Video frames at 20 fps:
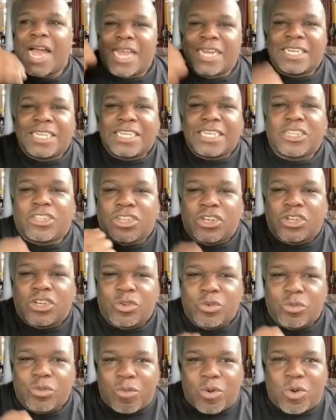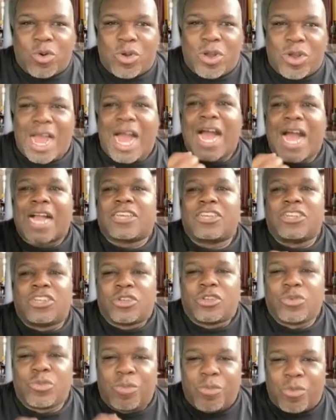I need to do more. I could
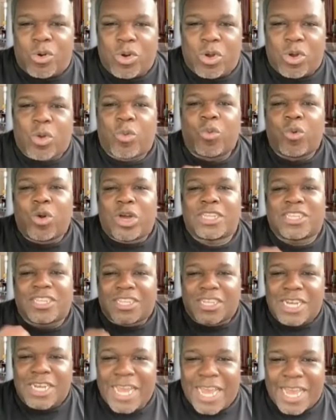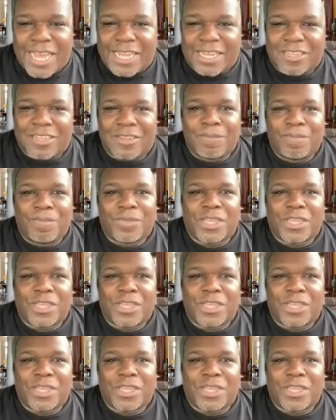do more. What's next?